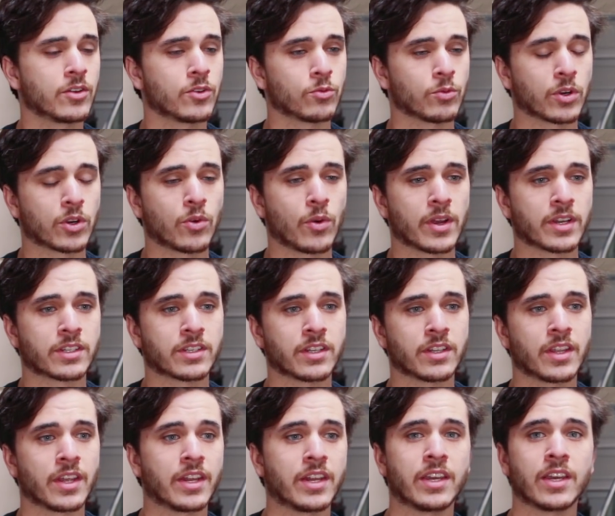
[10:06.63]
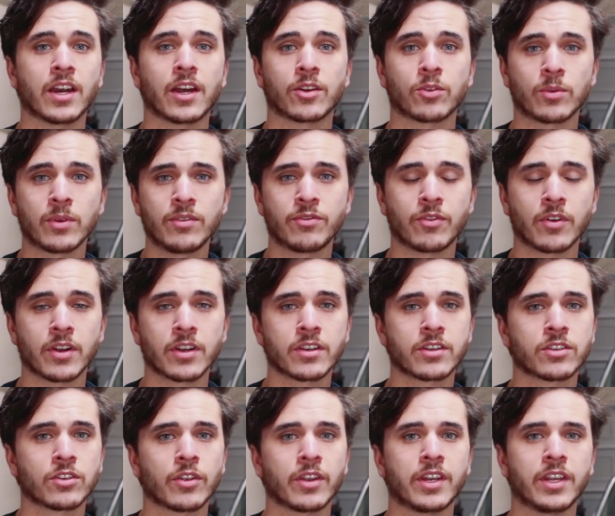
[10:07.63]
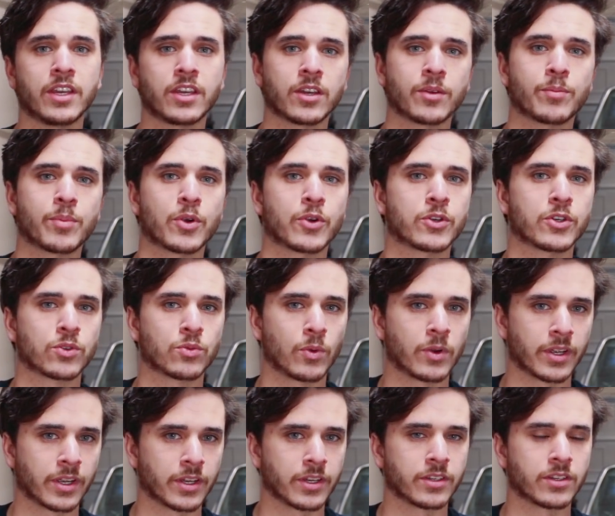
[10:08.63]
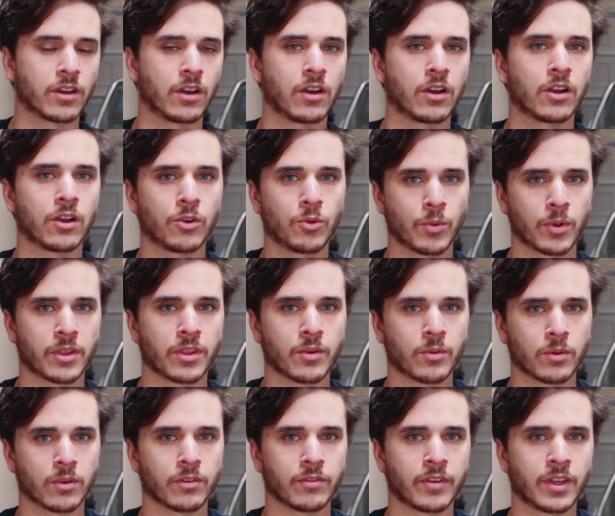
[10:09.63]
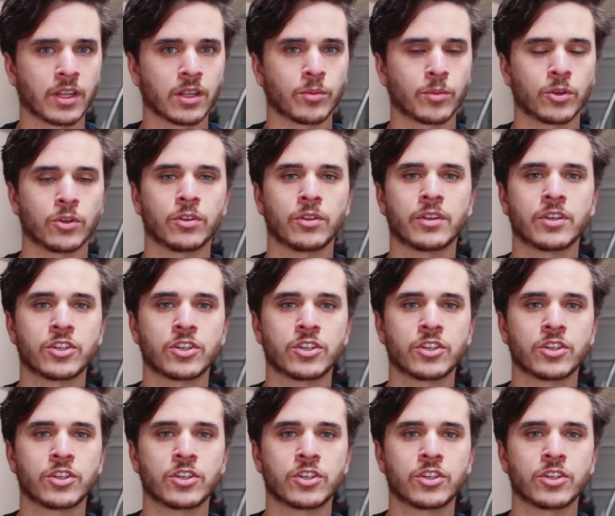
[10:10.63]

requested that he got a refund so that he could purchase one in Qatar where they were available,